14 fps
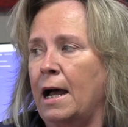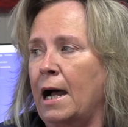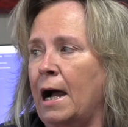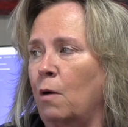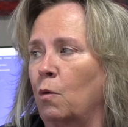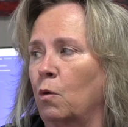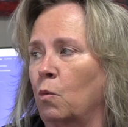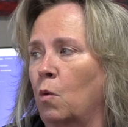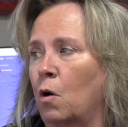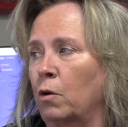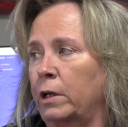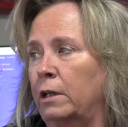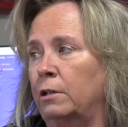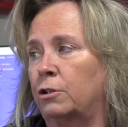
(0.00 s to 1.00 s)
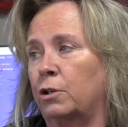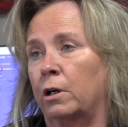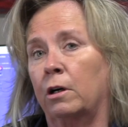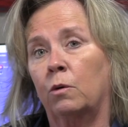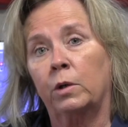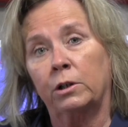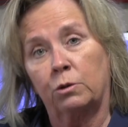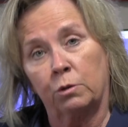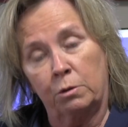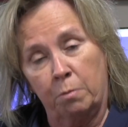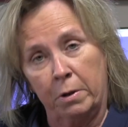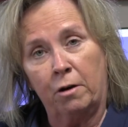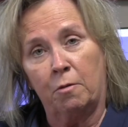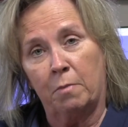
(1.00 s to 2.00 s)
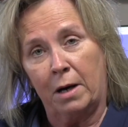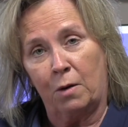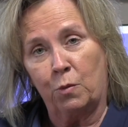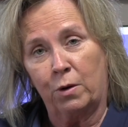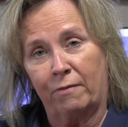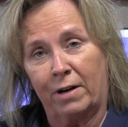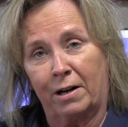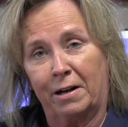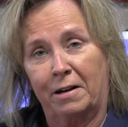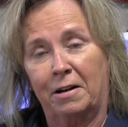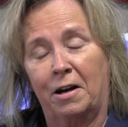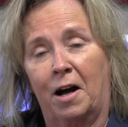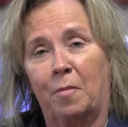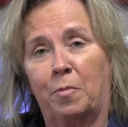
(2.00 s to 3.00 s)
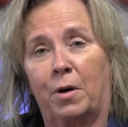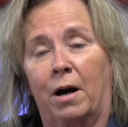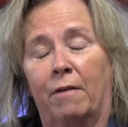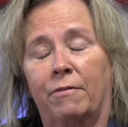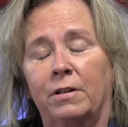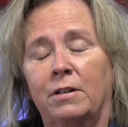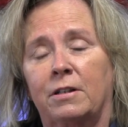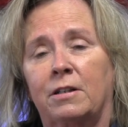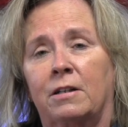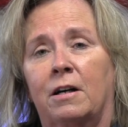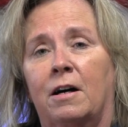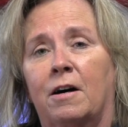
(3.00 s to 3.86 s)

Our walking trail, which was built by one of our nonprofits,